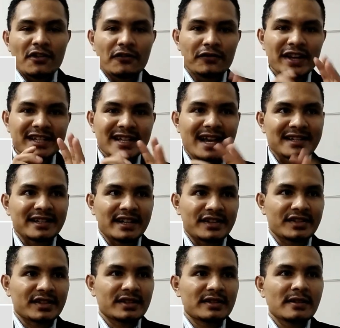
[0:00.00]
Fixed
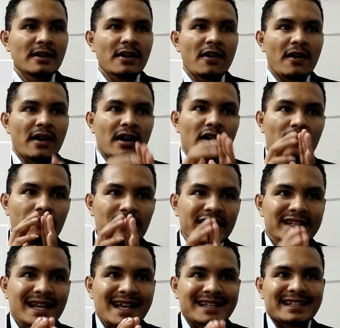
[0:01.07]
assets. A
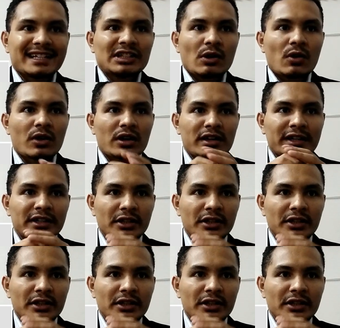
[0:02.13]
fixed asset or